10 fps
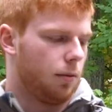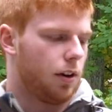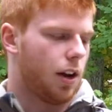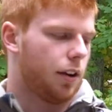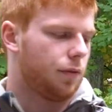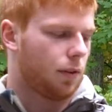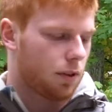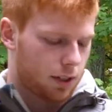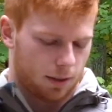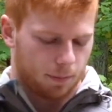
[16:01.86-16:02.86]
when I
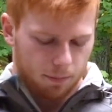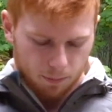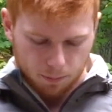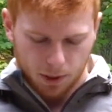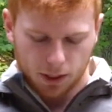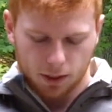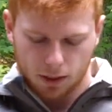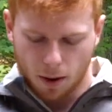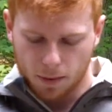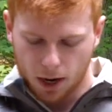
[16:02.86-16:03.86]
first picked
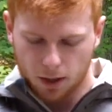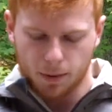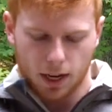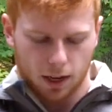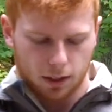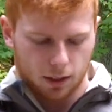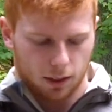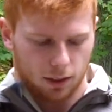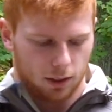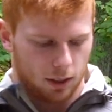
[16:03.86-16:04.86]
this up out of the
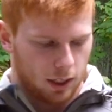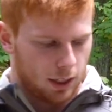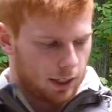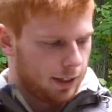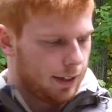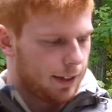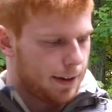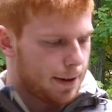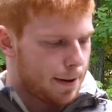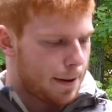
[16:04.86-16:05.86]
box.
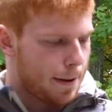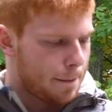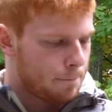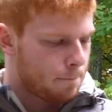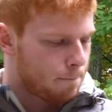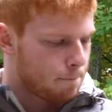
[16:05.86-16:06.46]
I